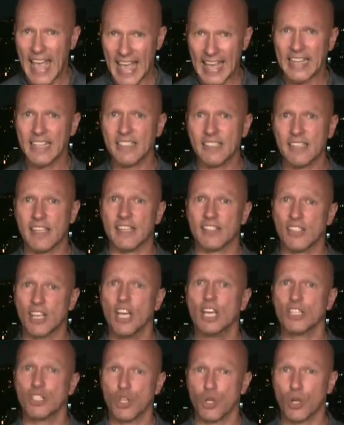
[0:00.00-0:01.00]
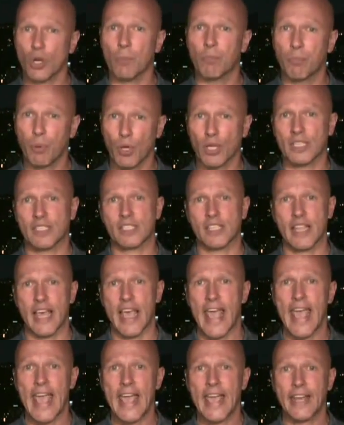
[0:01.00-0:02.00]
Génesis took a bullet
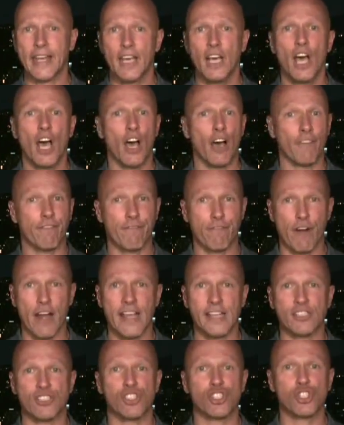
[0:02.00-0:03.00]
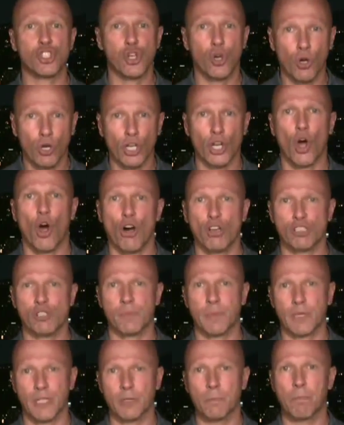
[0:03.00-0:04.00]
to the head. Her friends took her to
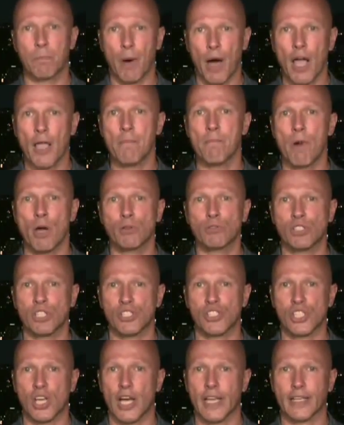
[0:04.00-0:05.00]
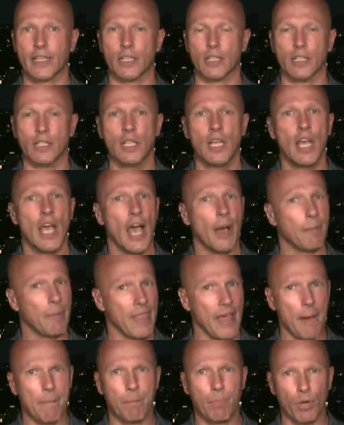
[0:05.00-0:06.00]
hospital by motorcycle,
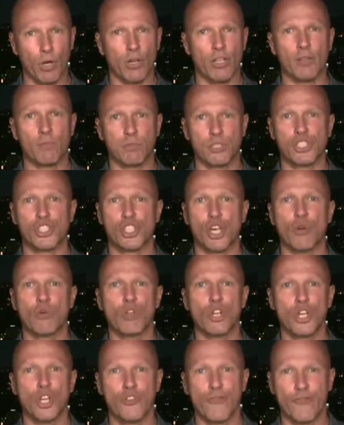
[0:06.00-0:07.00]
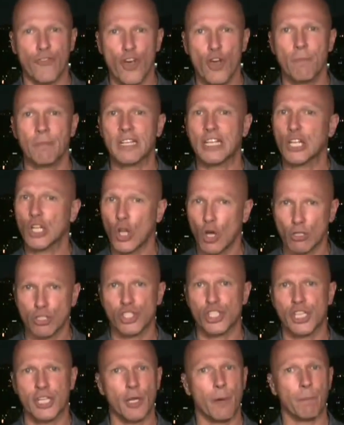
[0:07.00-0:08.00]
but that bullet was so firmly
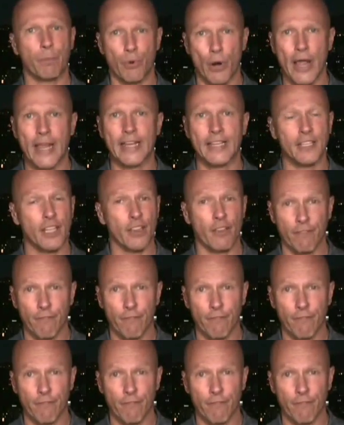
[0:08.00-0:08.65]
lodged in her brain